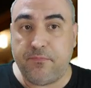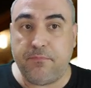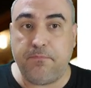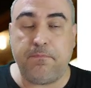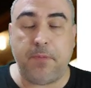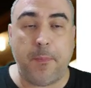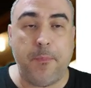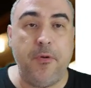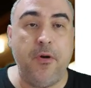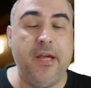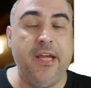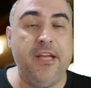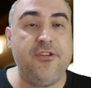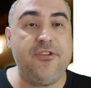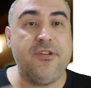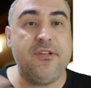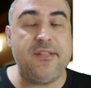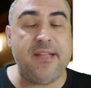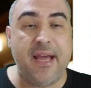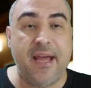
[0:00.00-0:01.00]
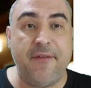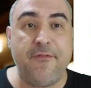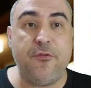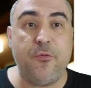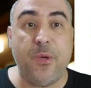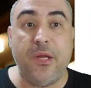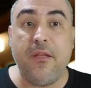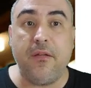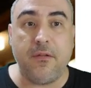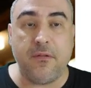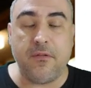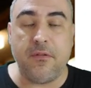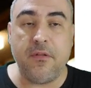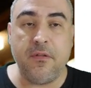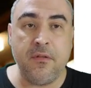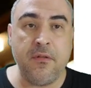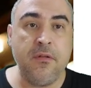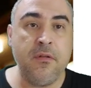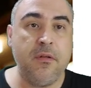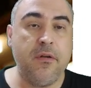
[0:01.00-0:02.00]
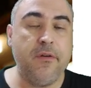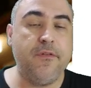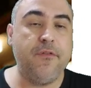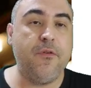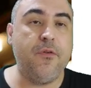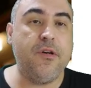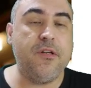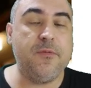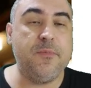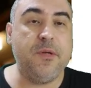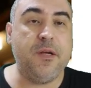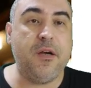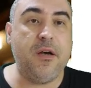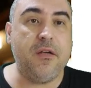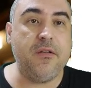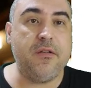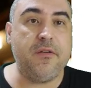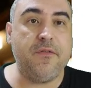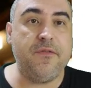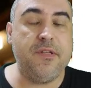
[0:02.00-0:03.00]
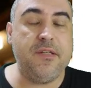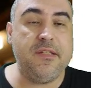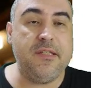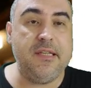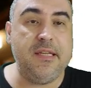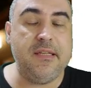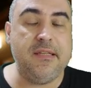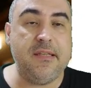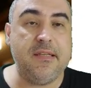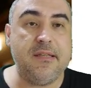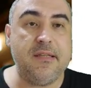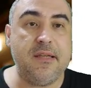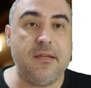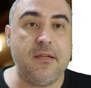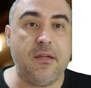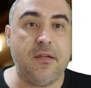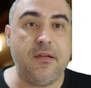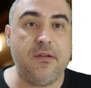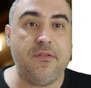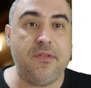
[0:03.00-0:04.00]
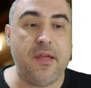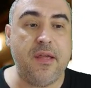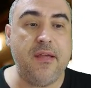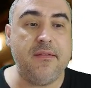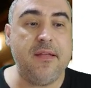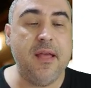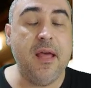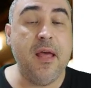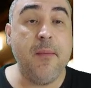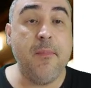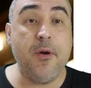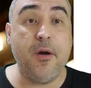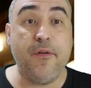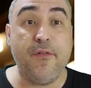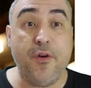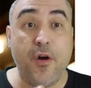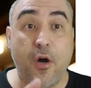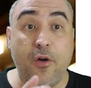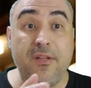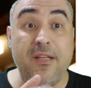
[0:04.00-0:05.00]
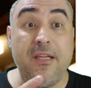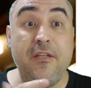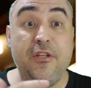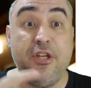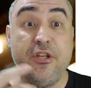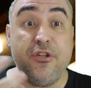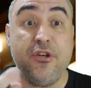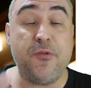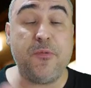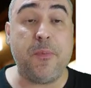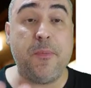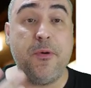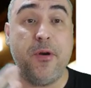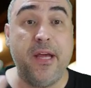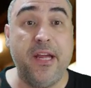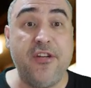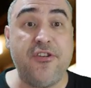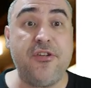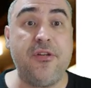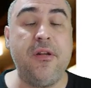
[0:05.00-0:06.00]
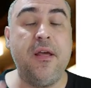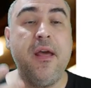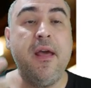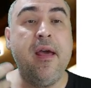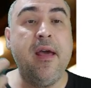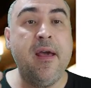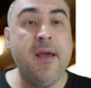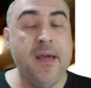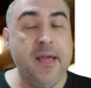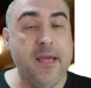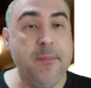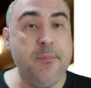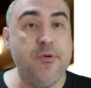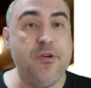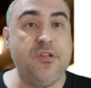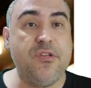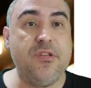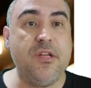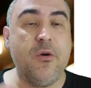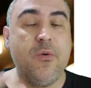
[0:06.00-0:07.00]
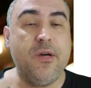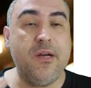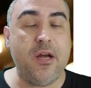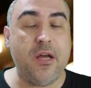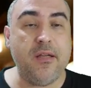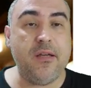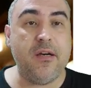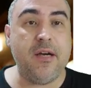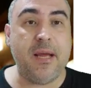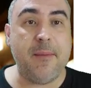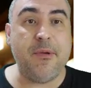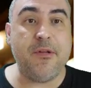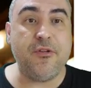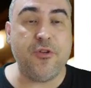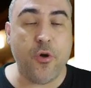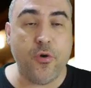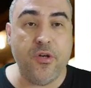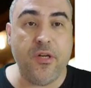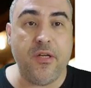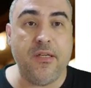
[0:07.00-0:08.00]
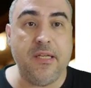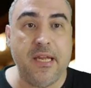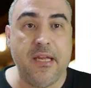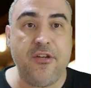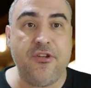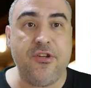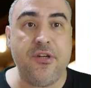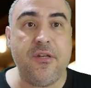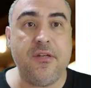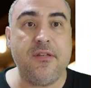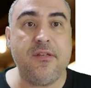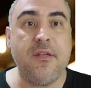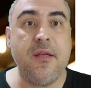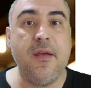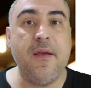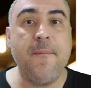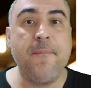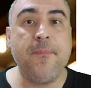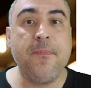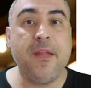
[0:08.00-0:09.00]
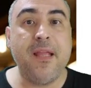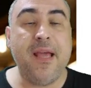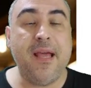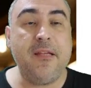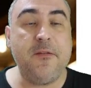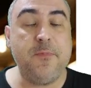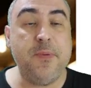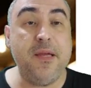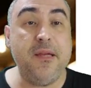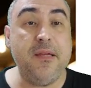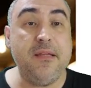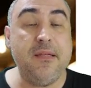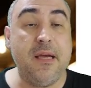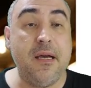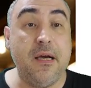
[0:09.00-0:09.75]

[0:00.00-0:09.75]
populations that have dwindled, of course, because of diseases and other things. But overall, the indigenous population in Brazil and other Amazonian nations has been